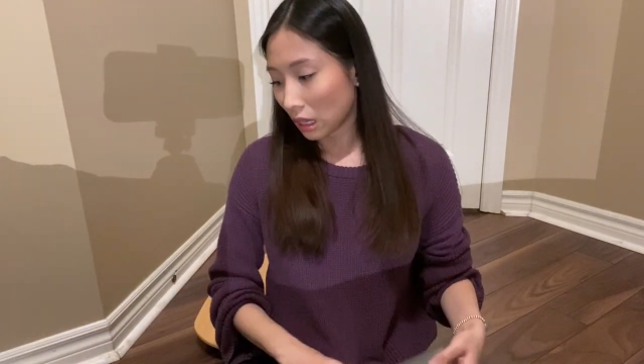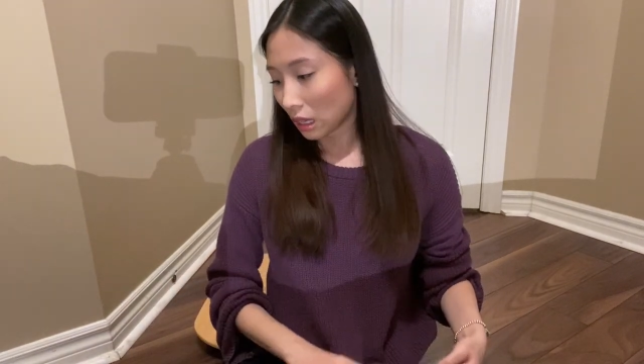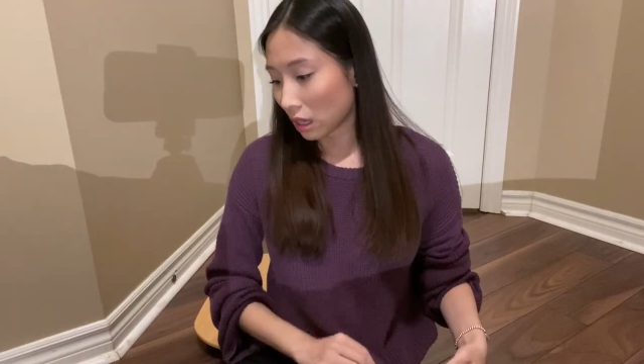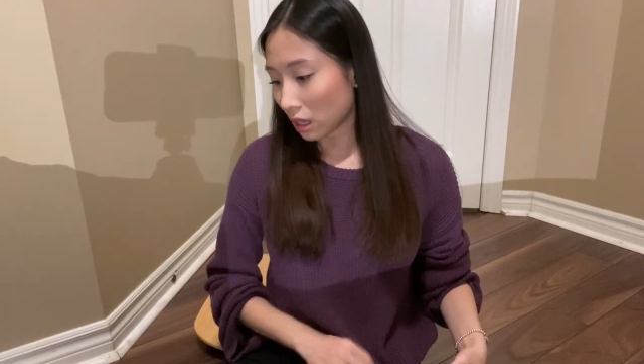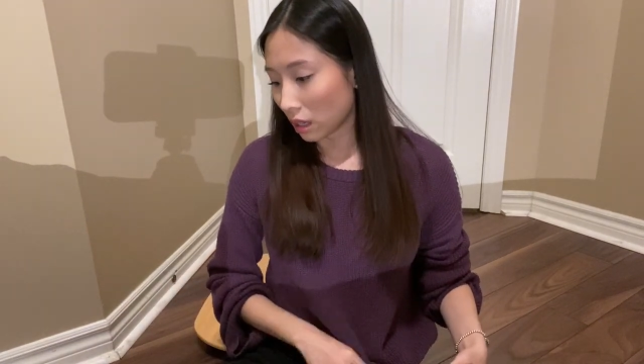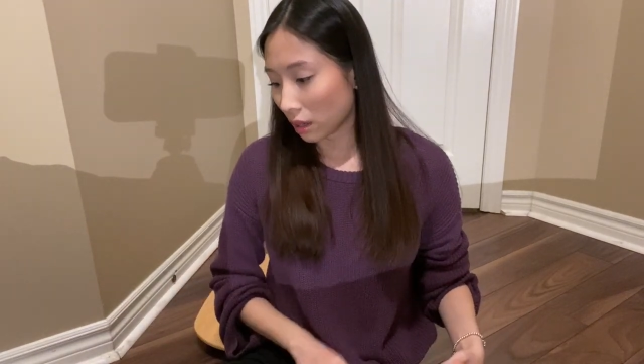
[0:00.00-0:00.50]

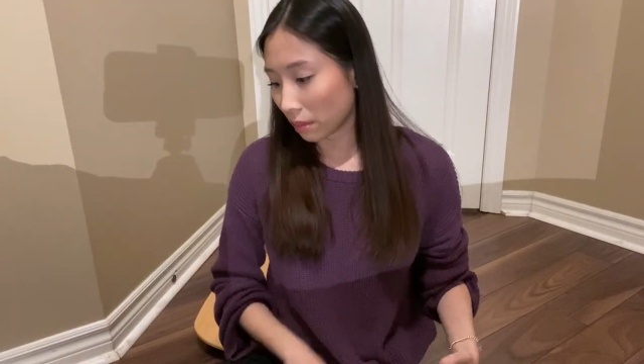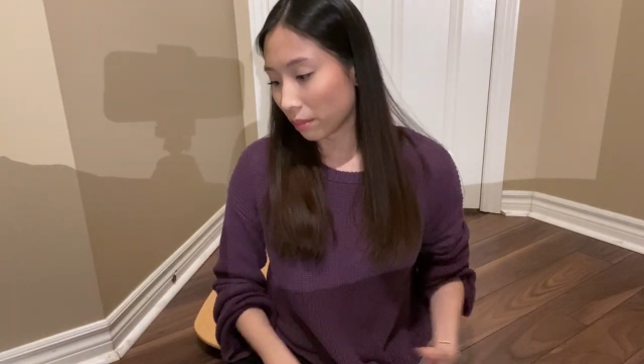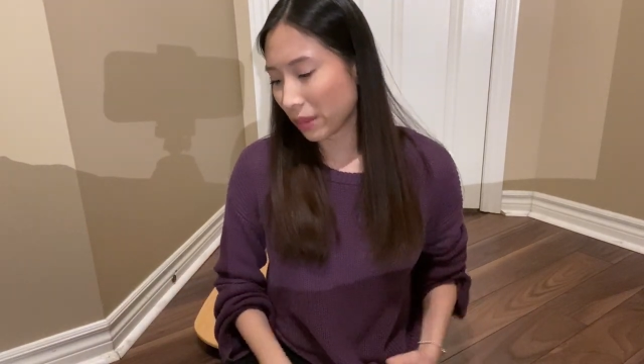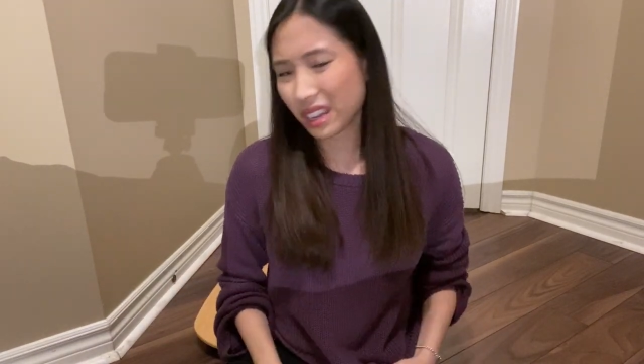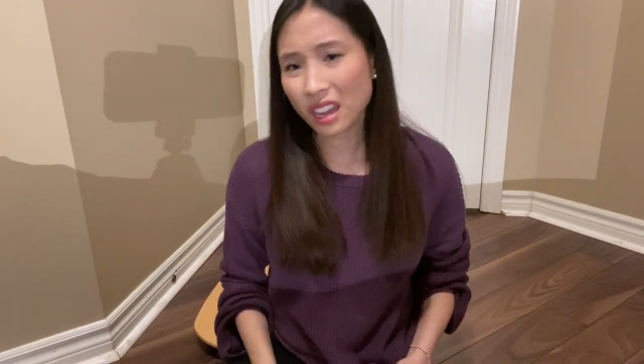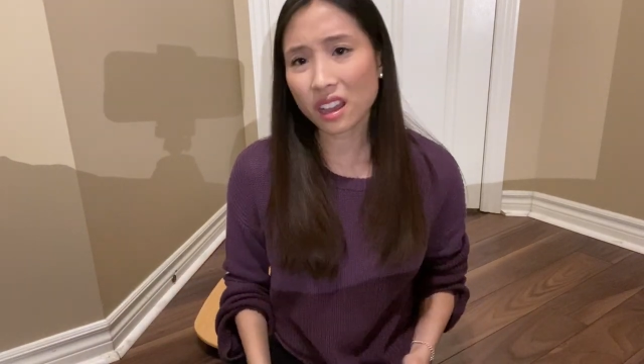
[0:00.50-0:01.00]

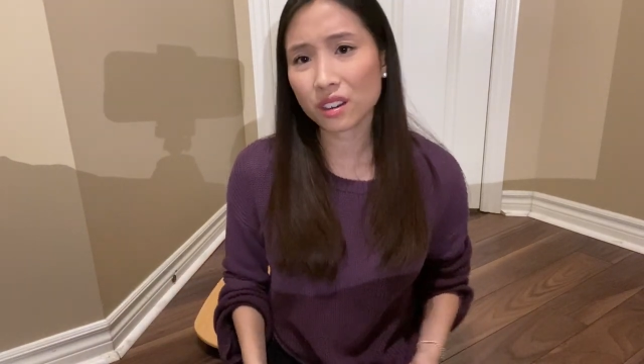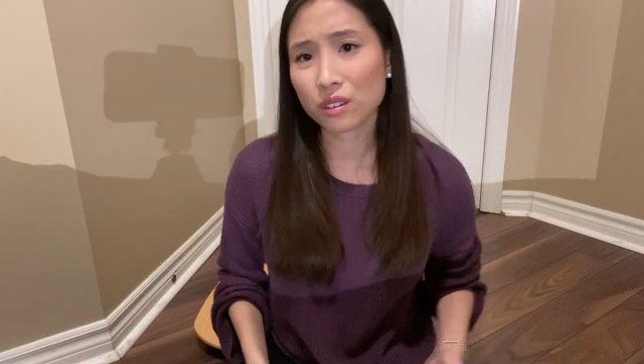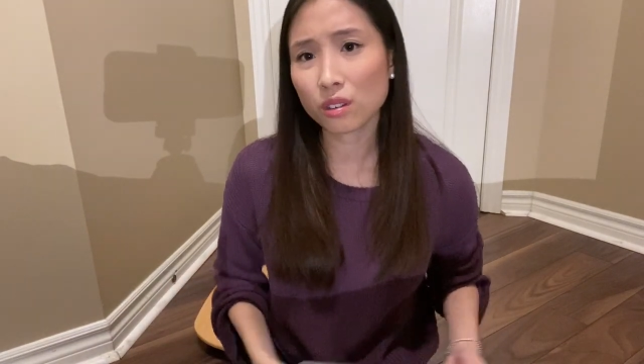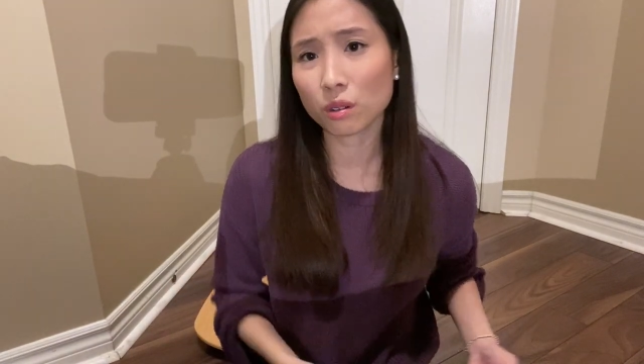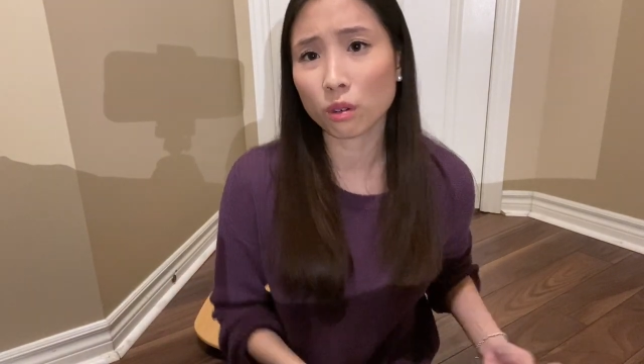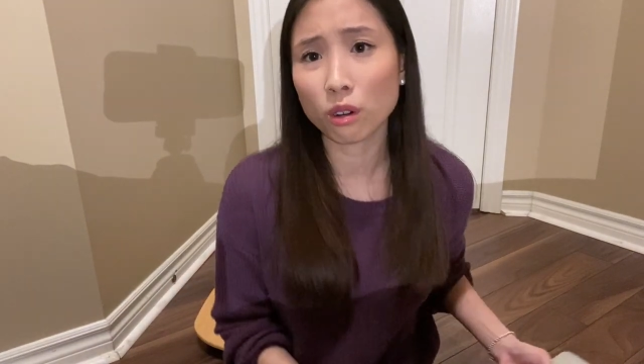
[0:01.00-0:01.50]
But yeah, I don't
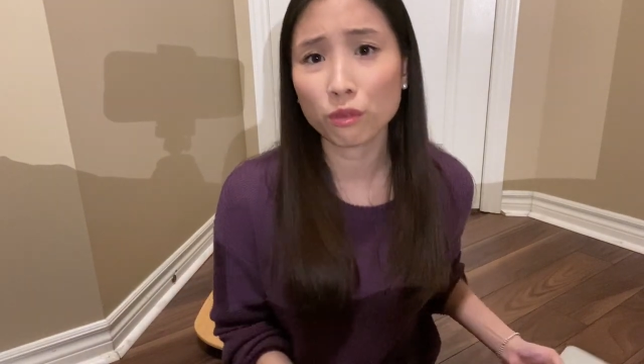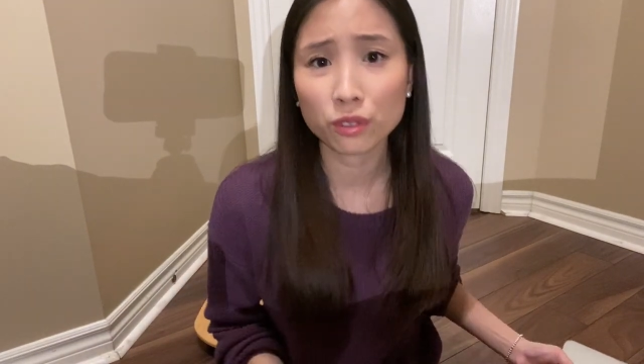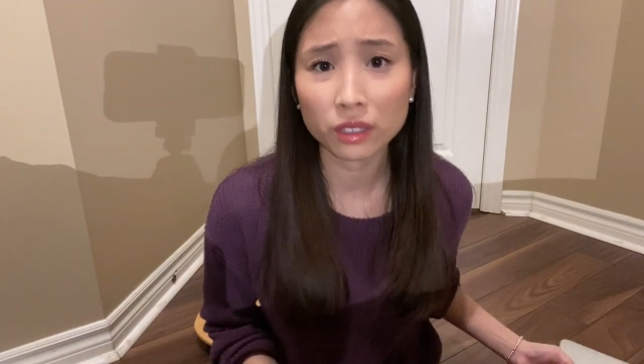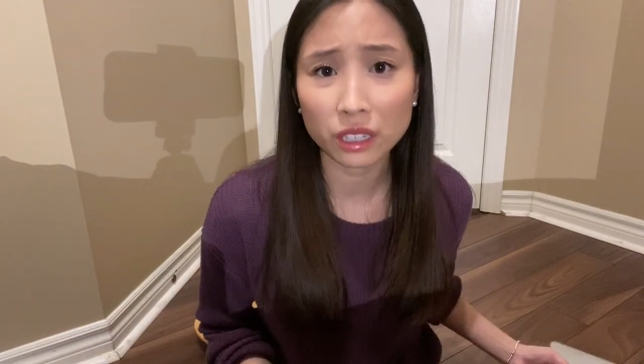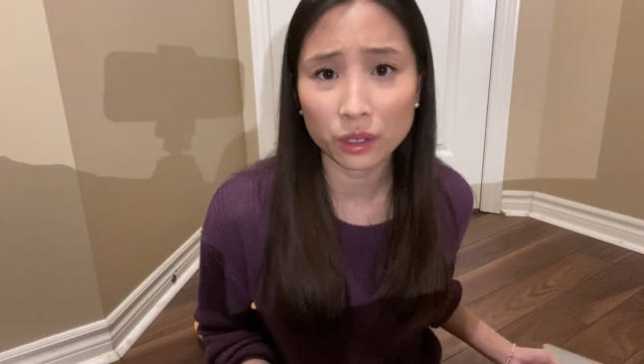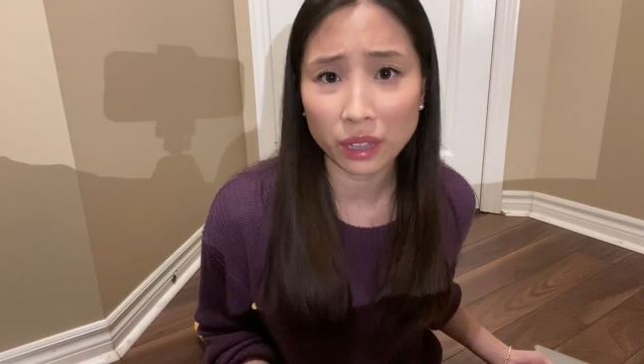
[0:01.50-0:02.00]
know,
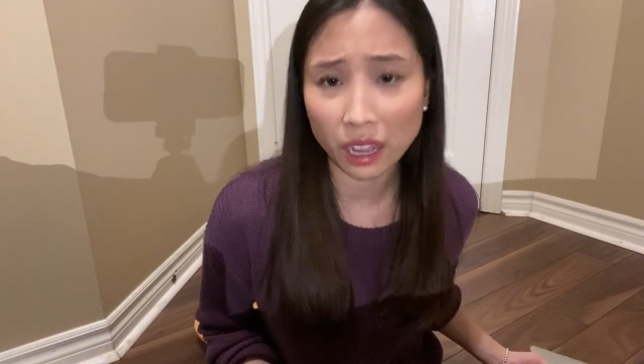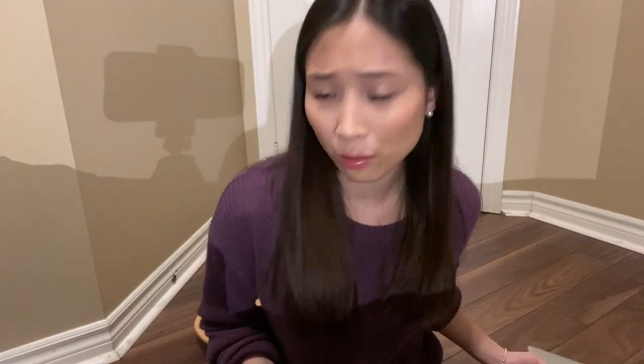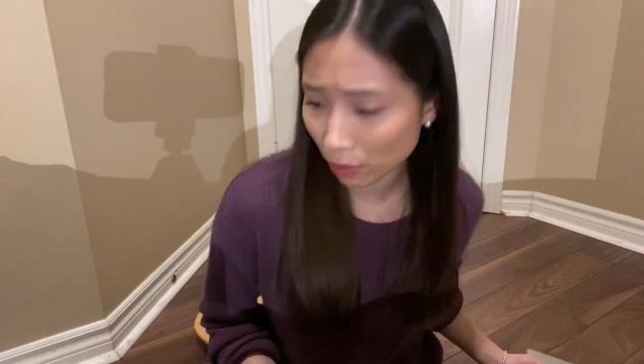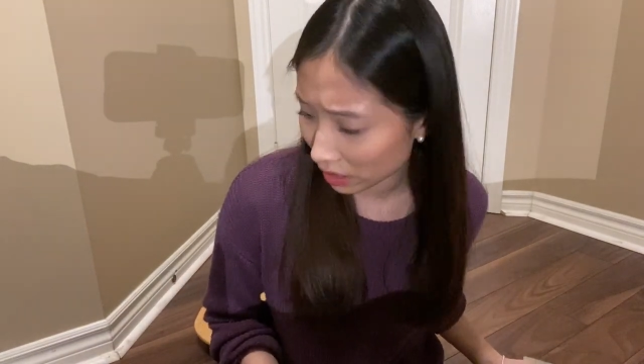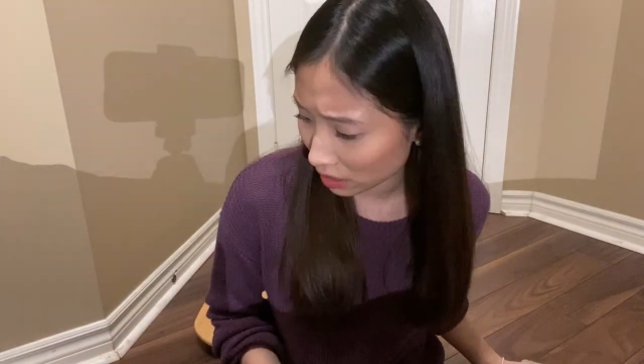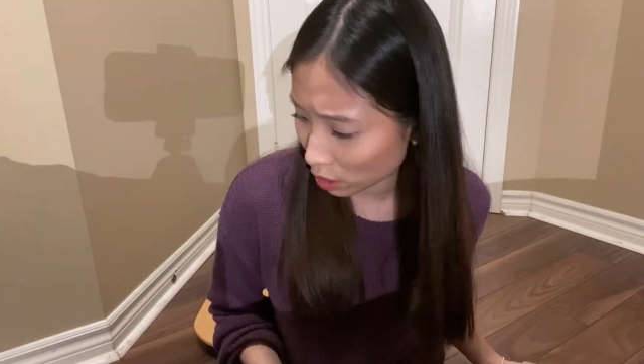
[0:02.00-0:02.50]
hopefully you don't have
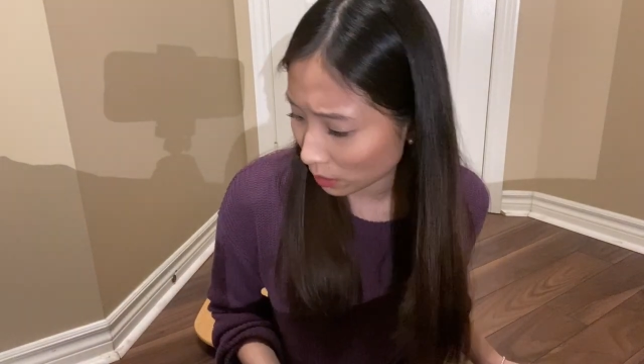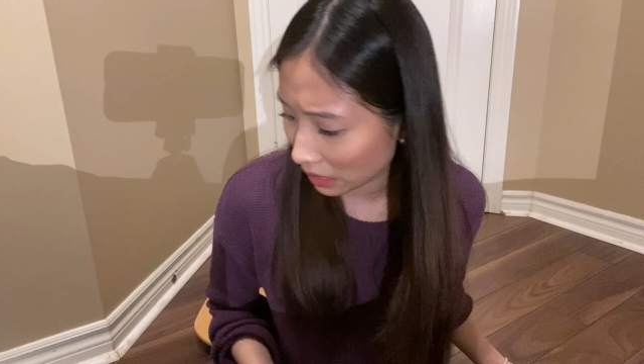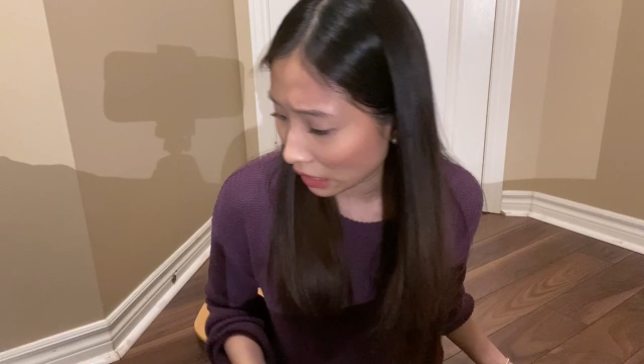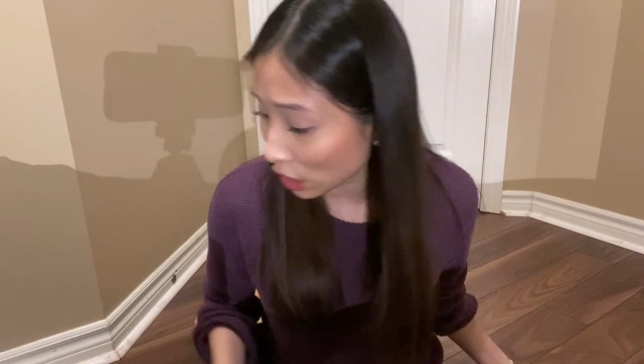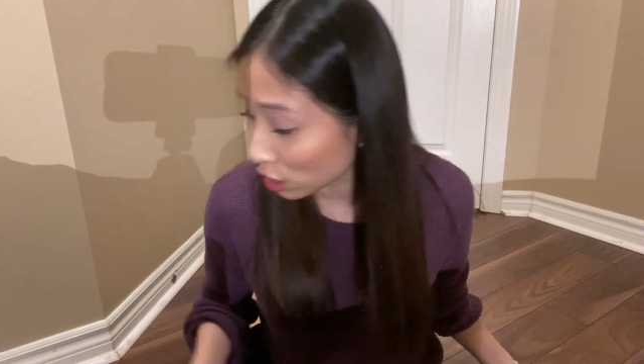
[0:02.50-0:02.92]
run into any